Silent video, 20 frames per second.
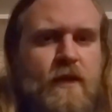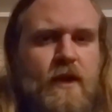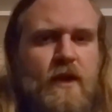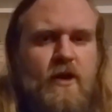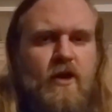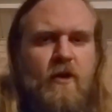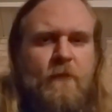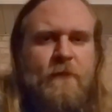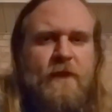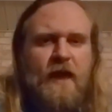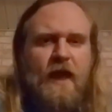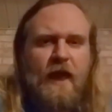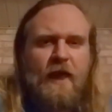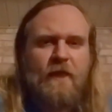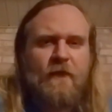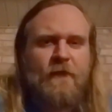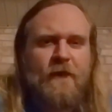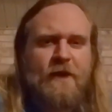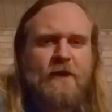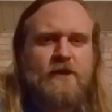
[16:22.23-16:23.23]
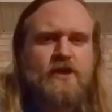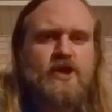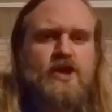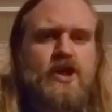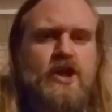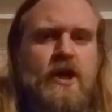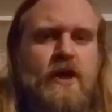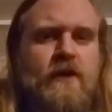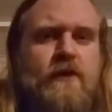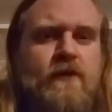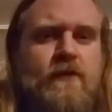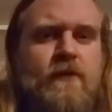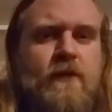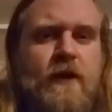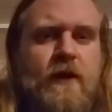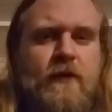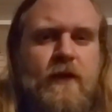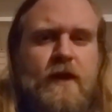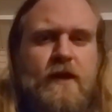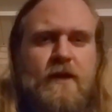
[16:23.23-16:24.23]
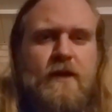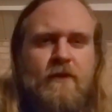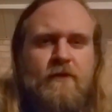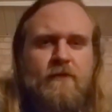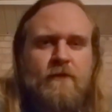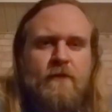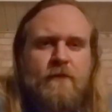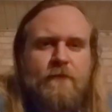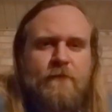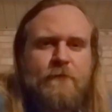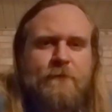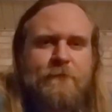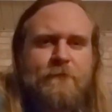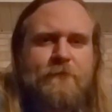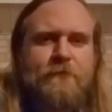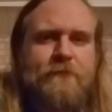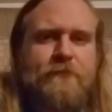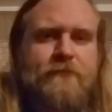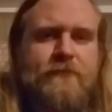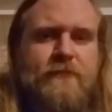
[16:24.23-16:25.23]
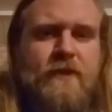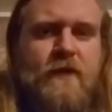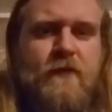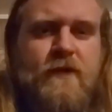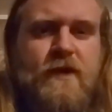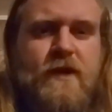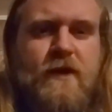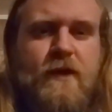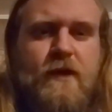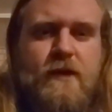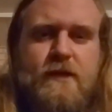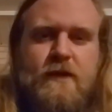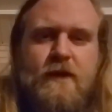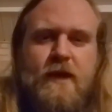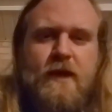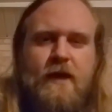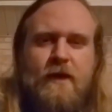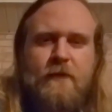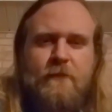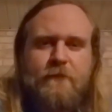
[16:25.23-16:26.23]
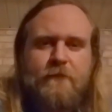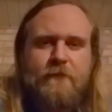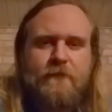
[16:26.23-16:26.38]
Call me Alien Joe? No, they don't. No one calls you that.